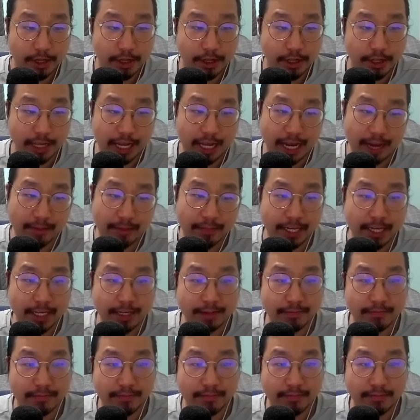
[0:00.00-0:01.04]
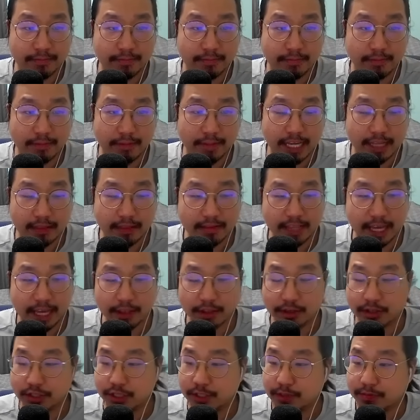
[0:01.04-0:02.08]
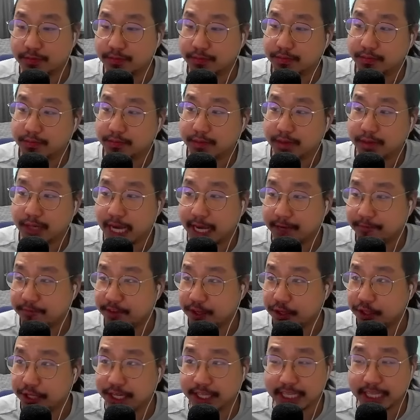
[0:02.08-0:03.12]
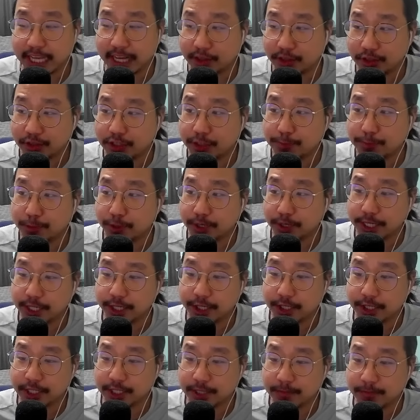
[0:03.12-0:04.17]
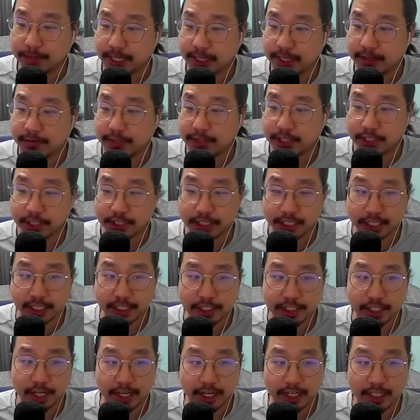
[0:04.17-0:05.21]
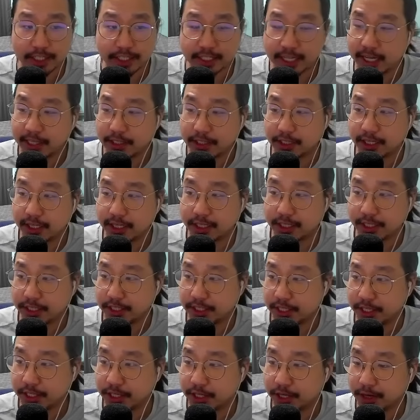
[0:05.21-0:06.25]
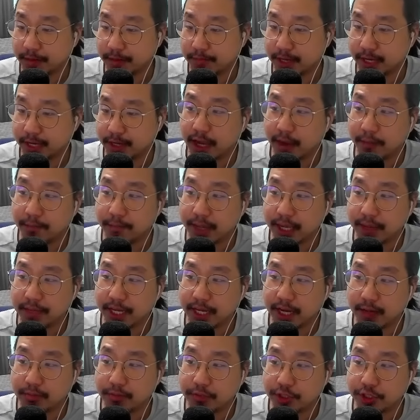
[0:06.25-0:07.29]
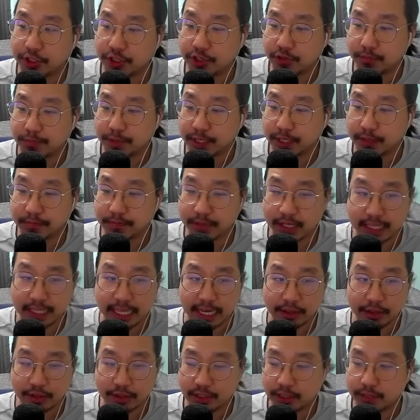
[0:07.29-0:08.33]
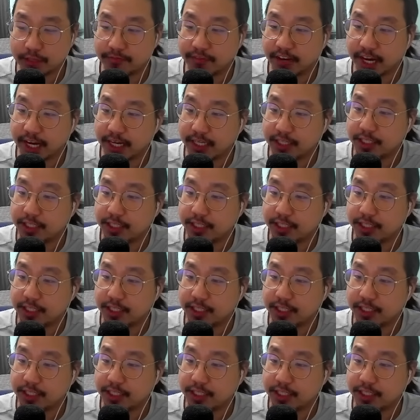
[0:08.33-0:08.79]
I mean, that looks... I feel like that looks pretty good to me, to see Zani stats like this in combat. Maybe I'm stupid, but that looks fine to